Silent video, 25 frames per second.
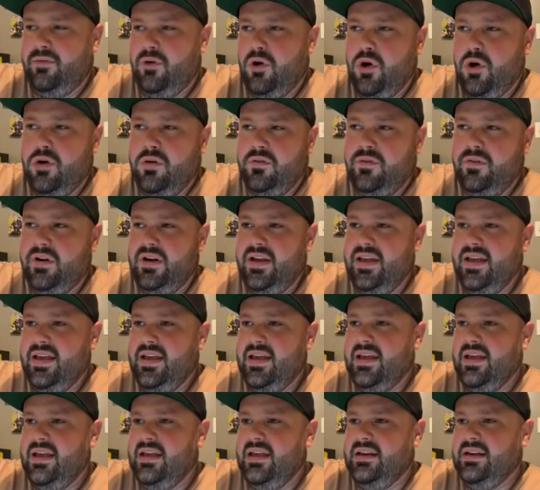
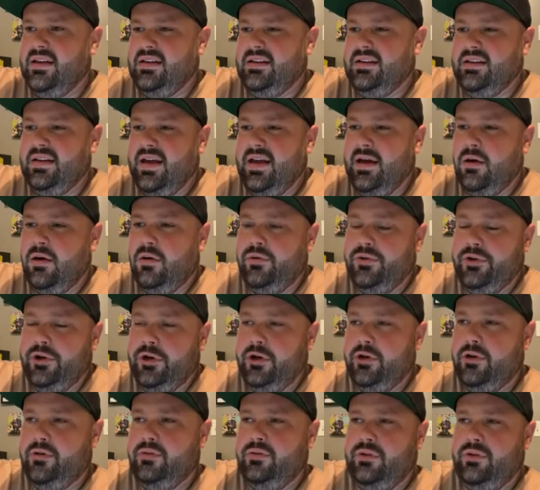overhead, and now
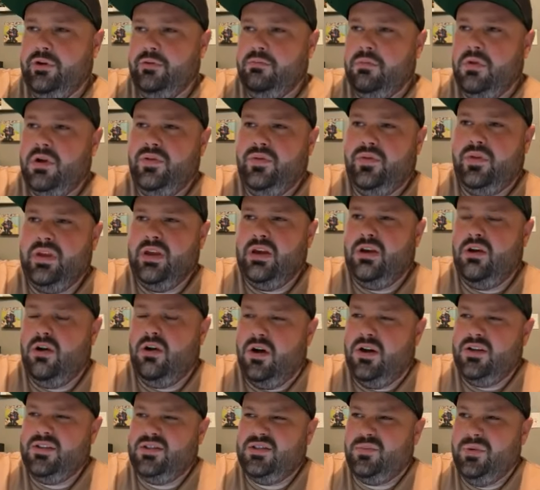their monthly
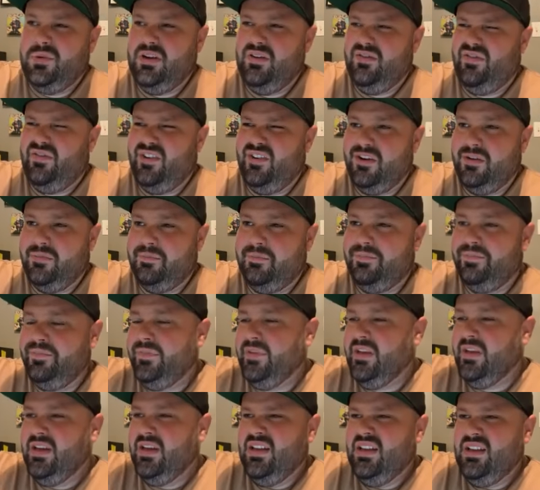costs went from,
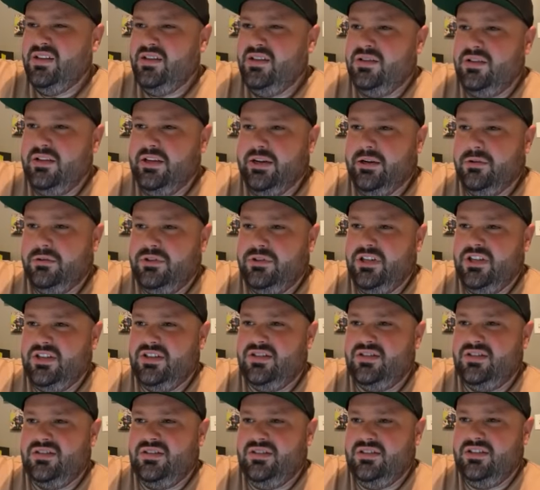
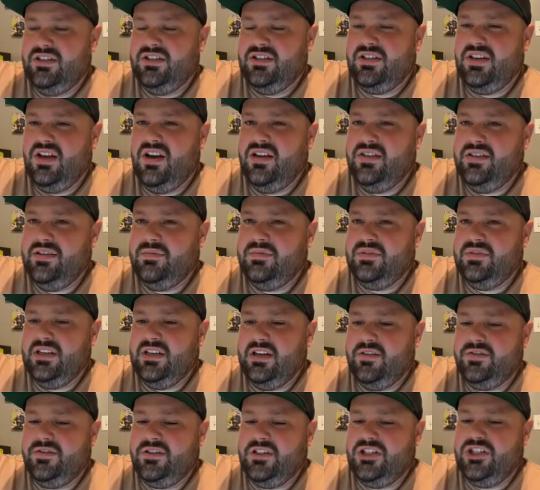just cutting
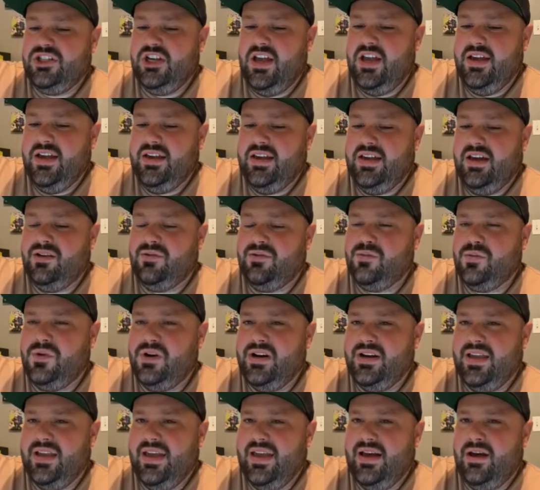themselves a check out of
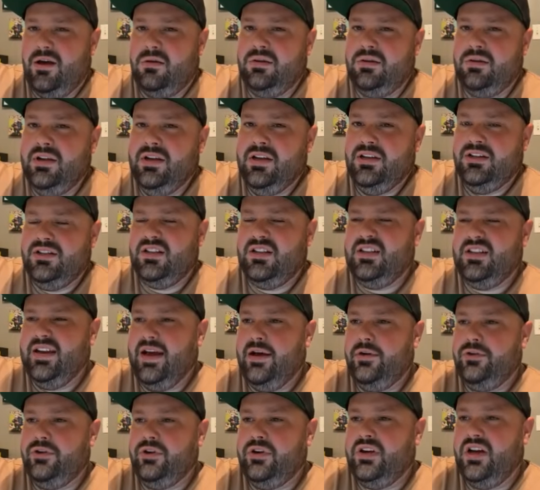one account to
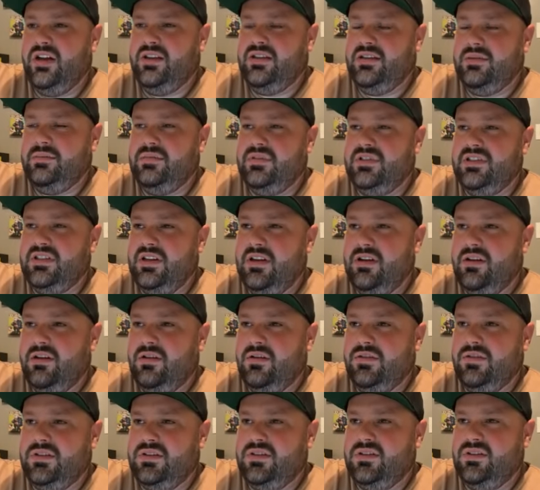now they're cutting
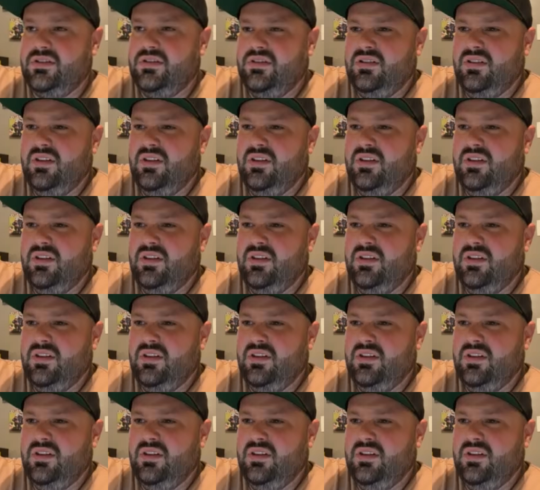themselves